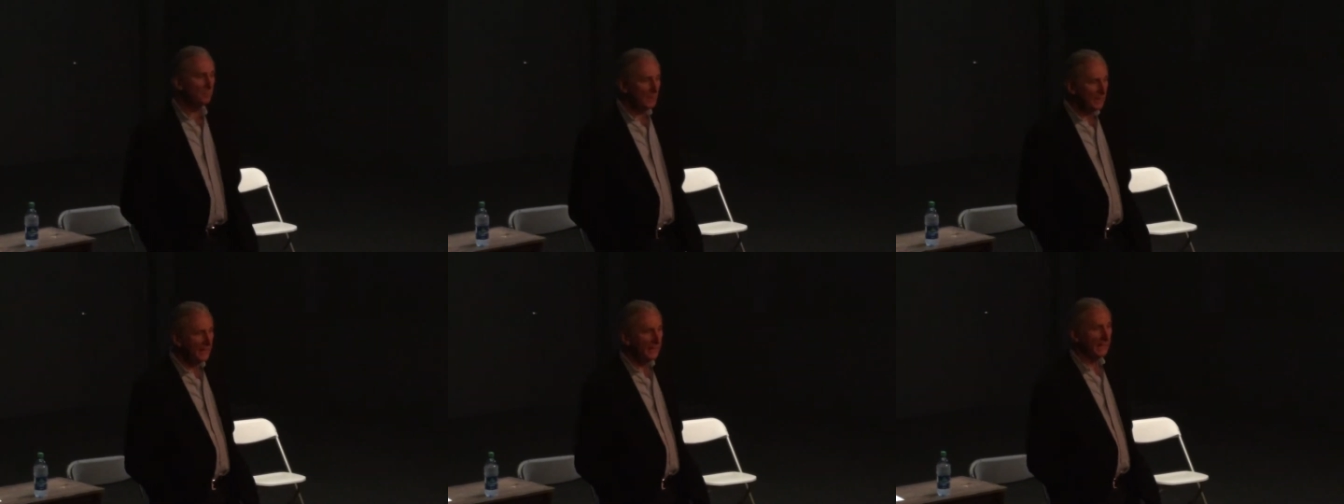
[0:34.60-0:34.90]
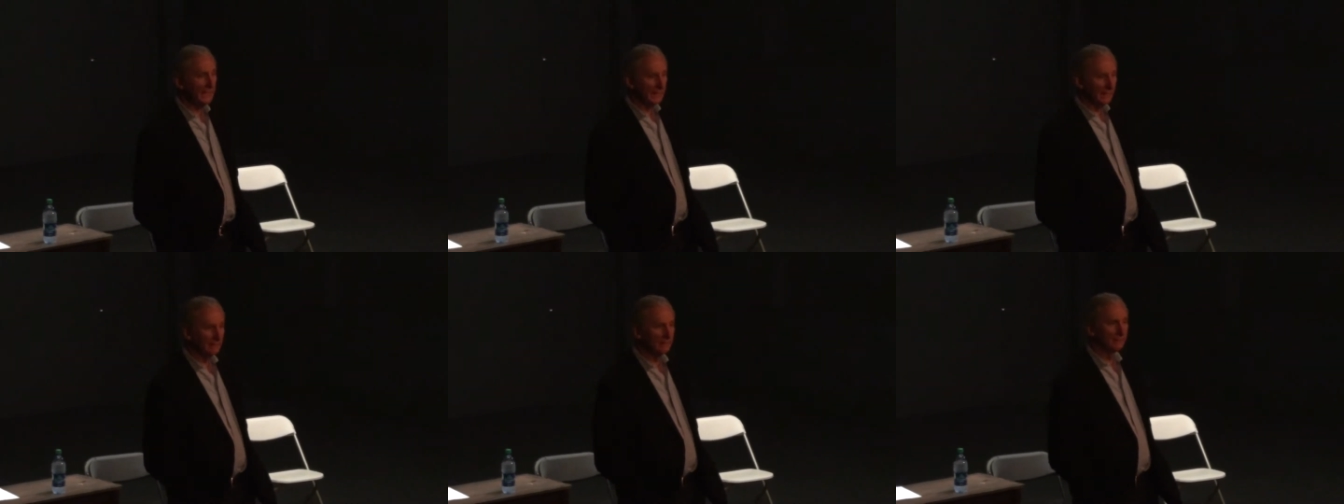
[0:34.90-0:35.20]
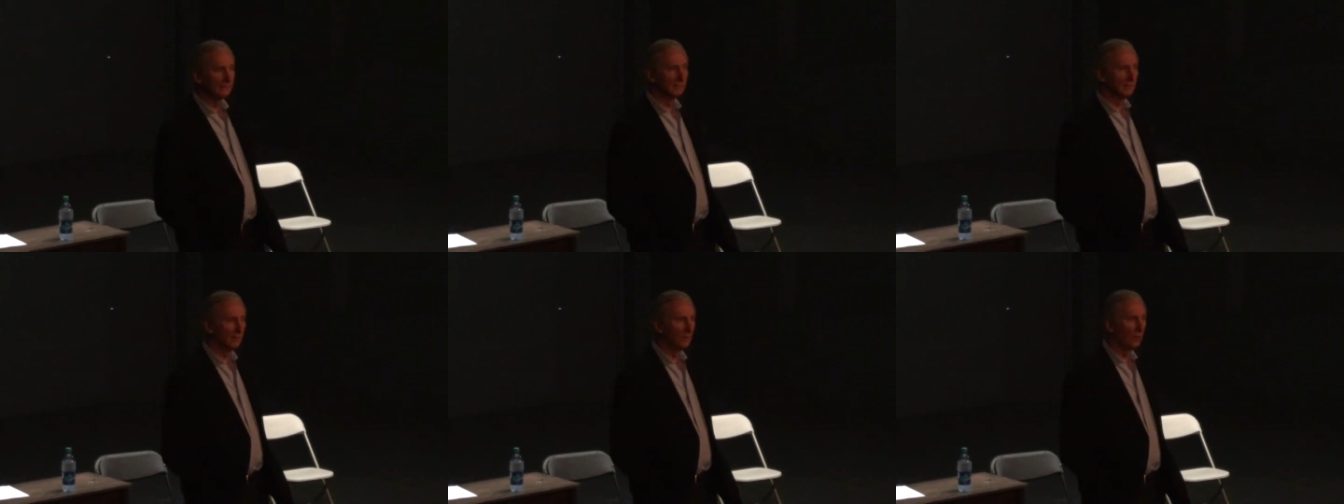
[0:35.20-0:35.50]
be
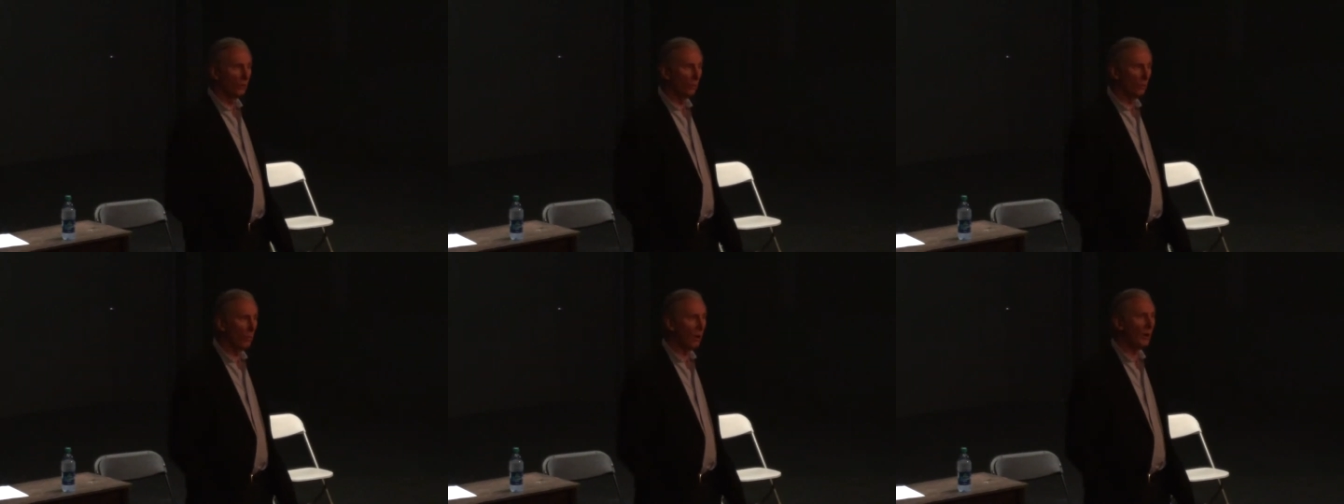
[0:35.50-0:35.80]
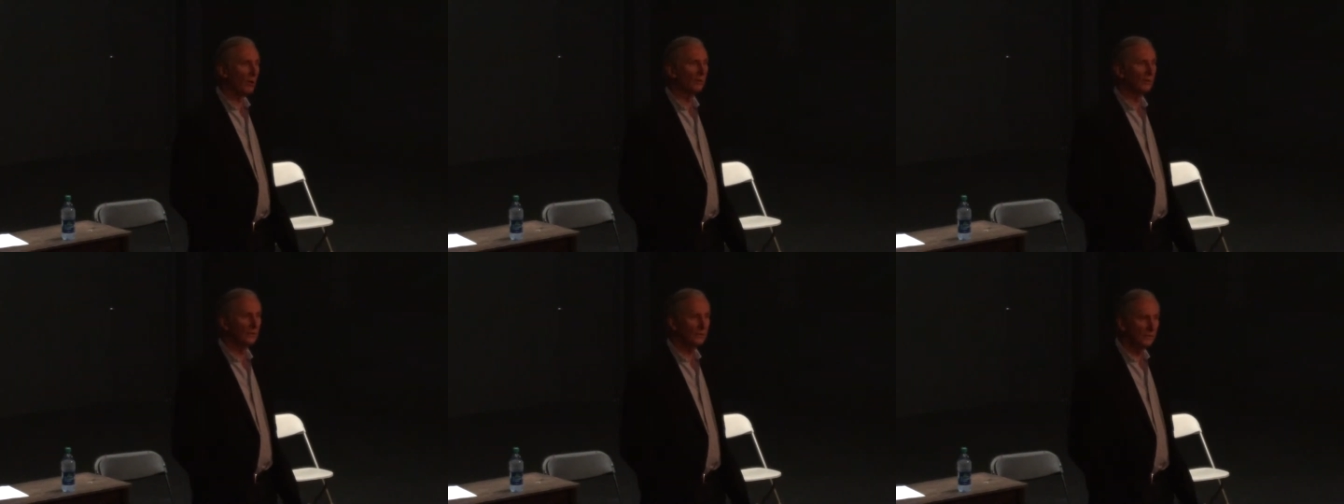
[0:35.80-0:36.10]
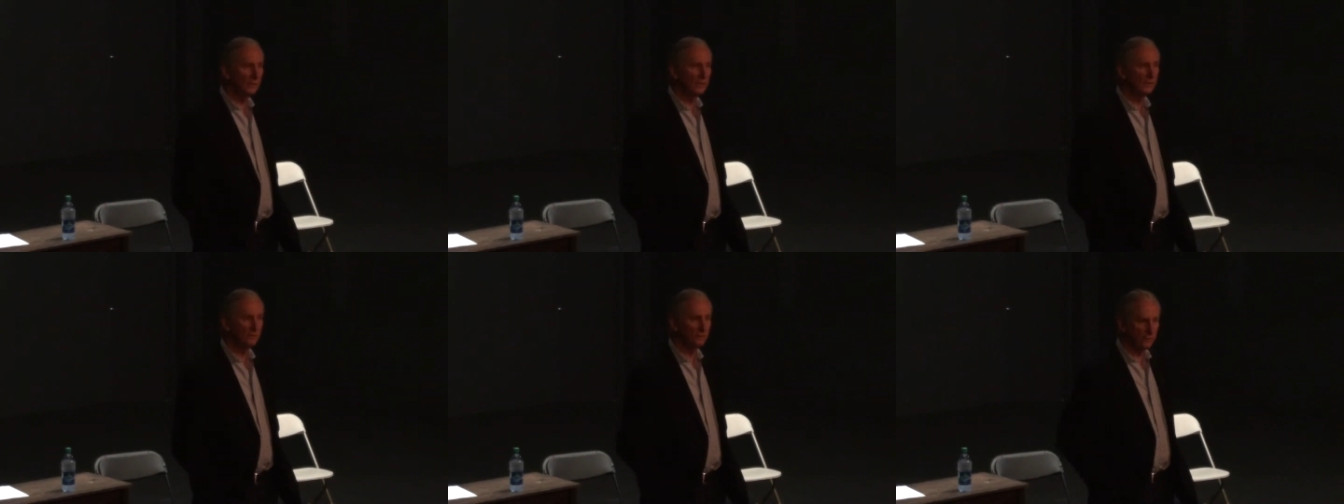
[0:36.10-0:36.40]

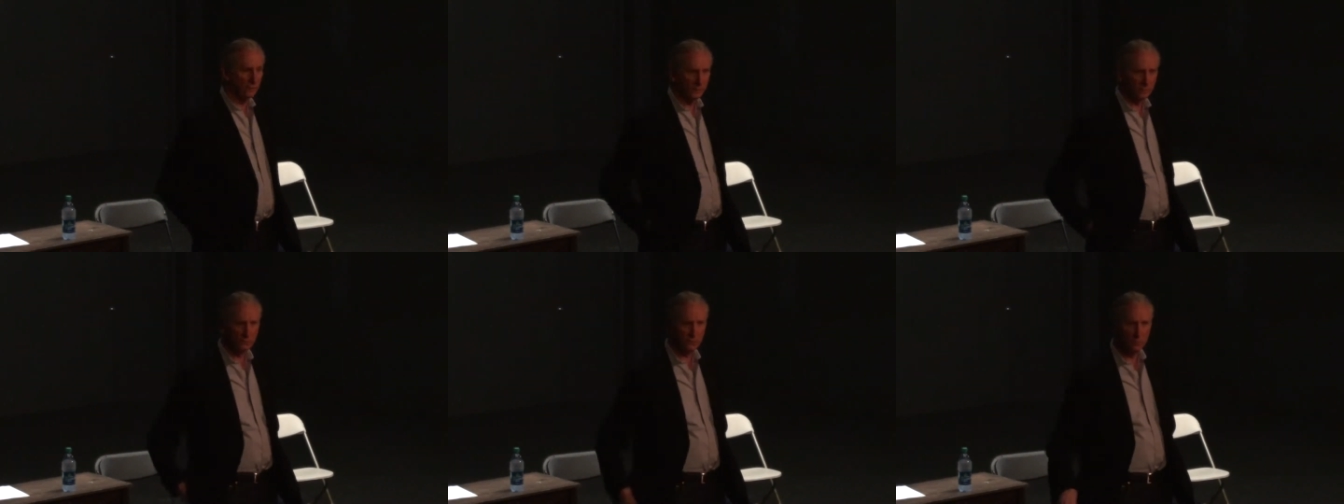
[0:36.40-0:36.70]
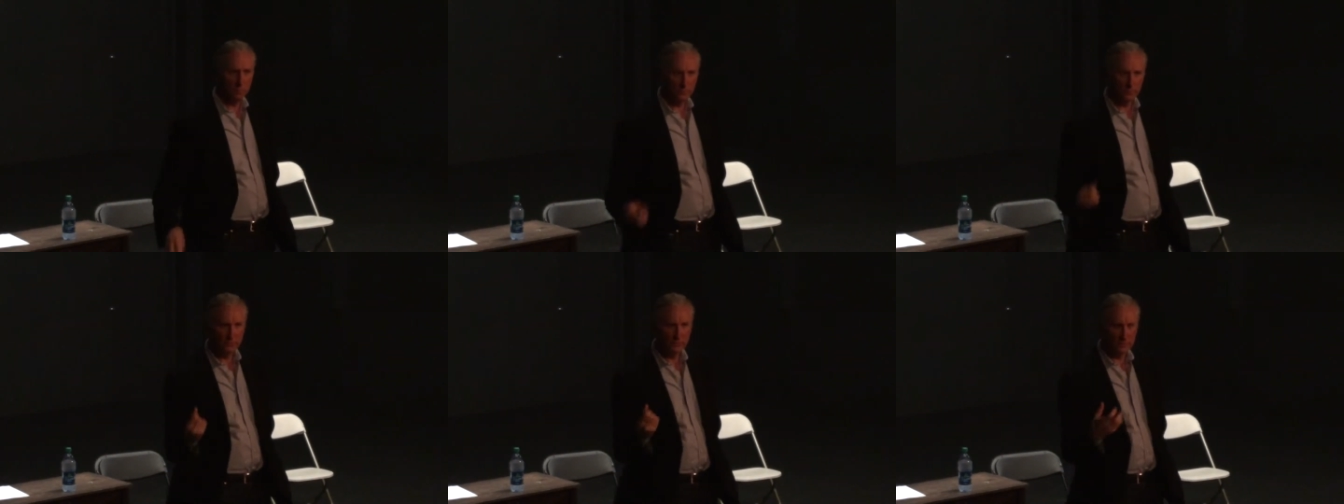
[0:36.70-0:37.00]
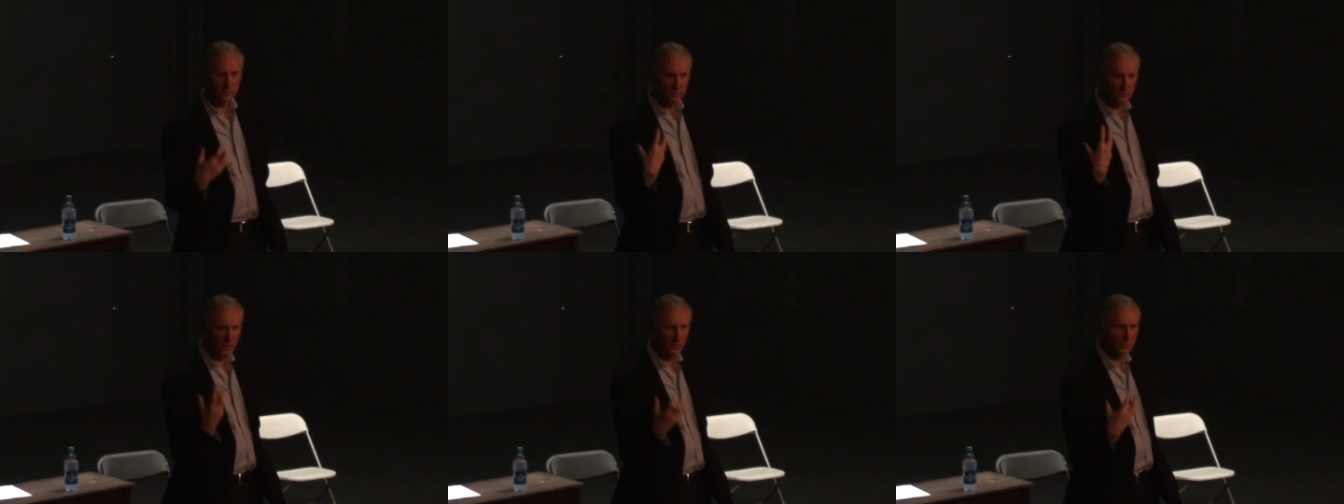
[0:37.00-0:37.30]
qualities that super
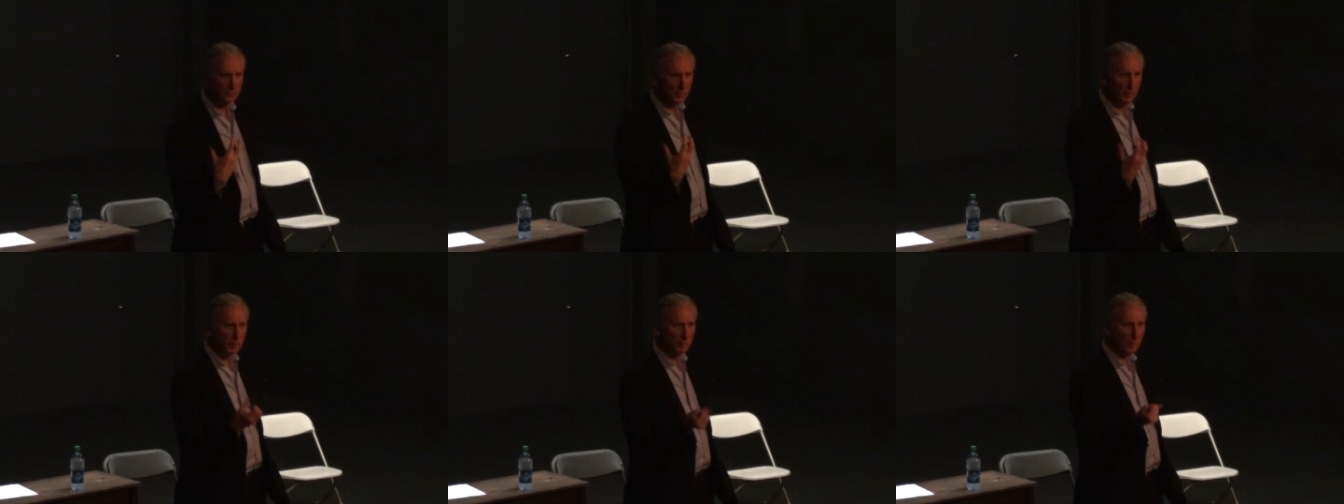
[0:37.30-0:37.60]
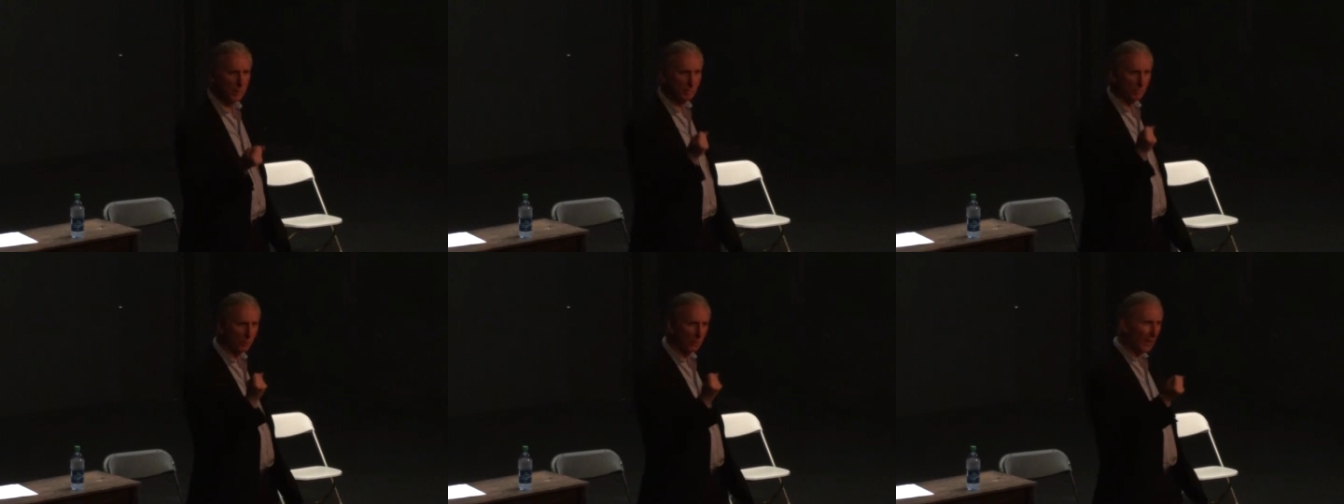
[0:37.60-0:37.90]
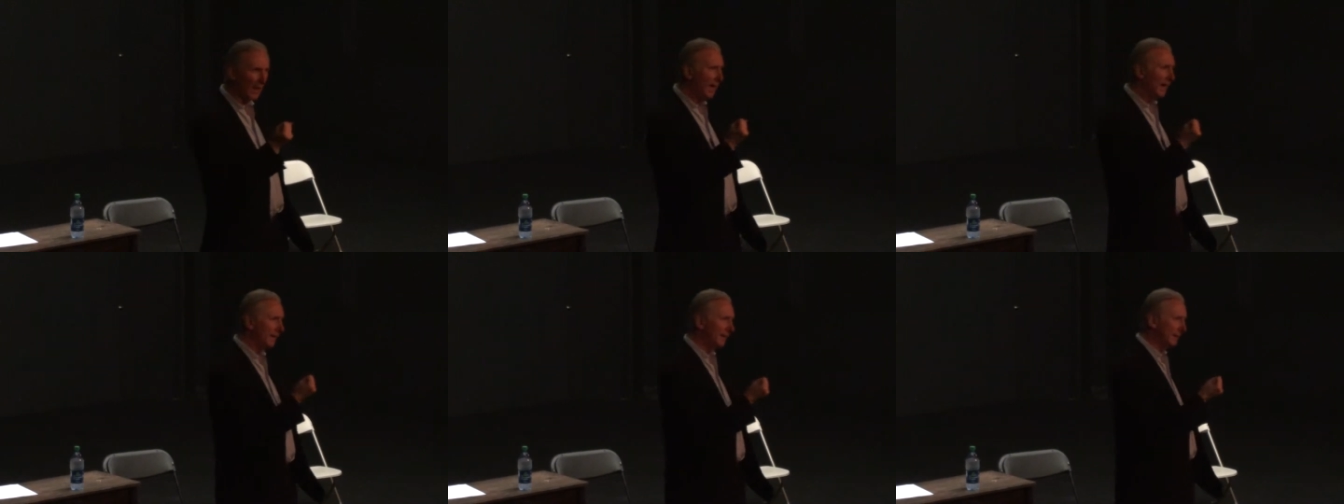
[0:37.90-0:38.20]
successful
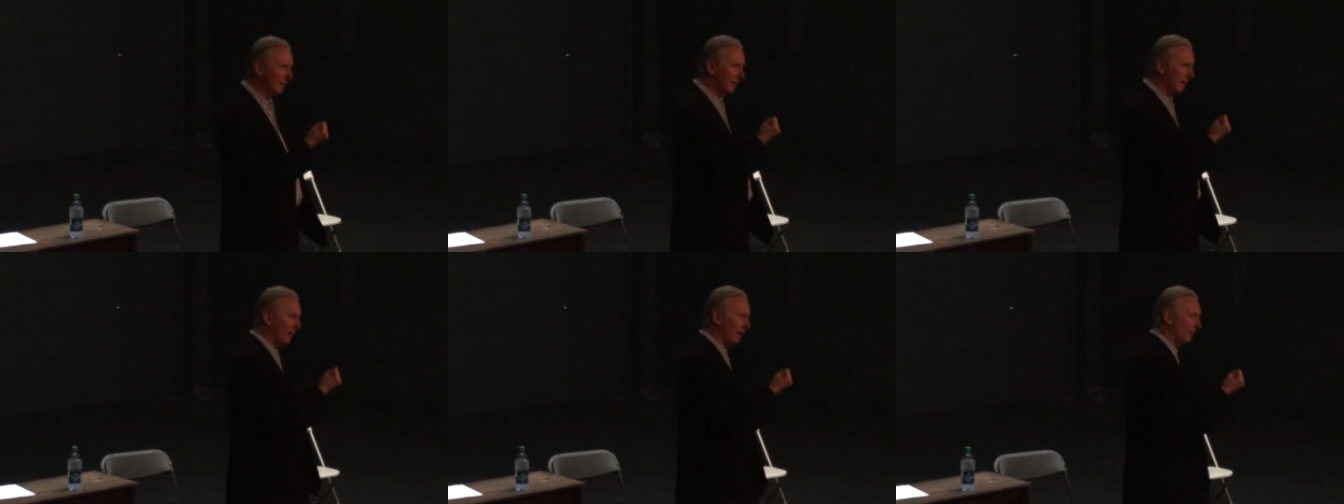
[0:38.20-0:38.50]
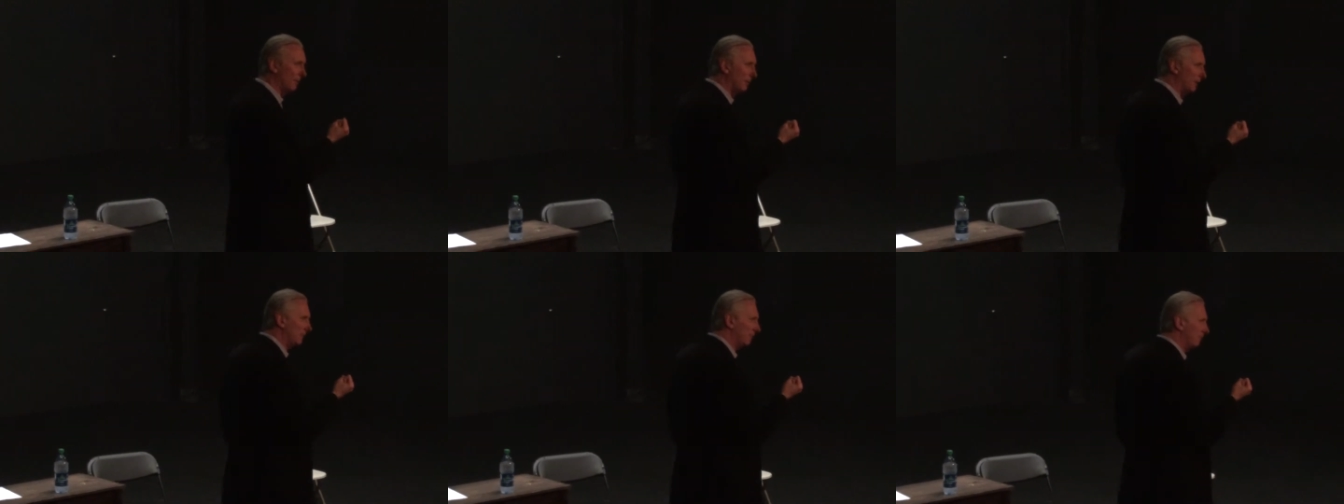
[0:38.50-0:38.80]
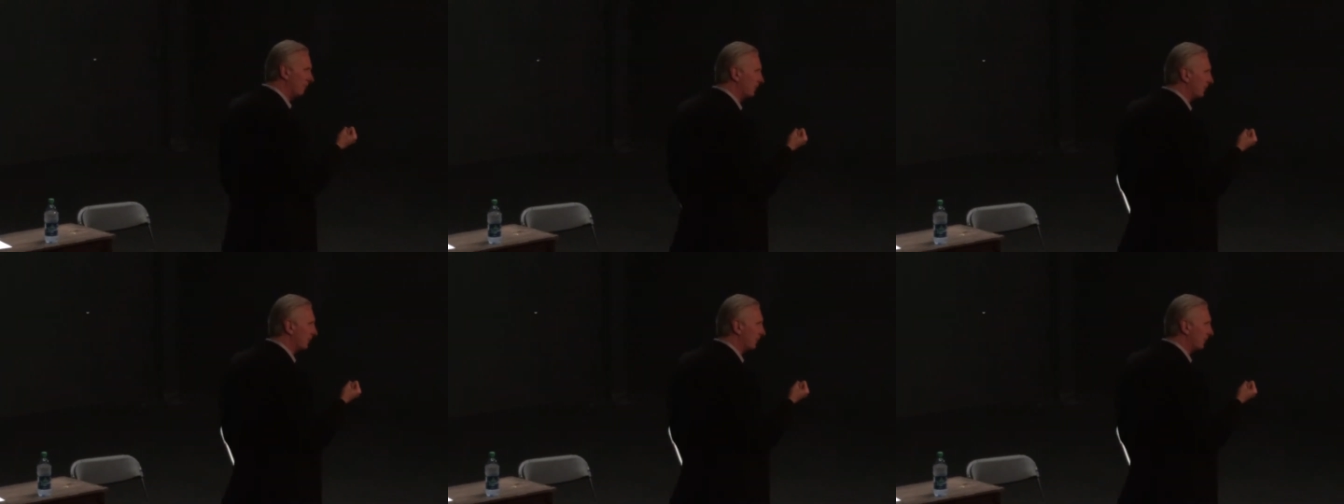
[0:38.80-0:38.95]
people had in common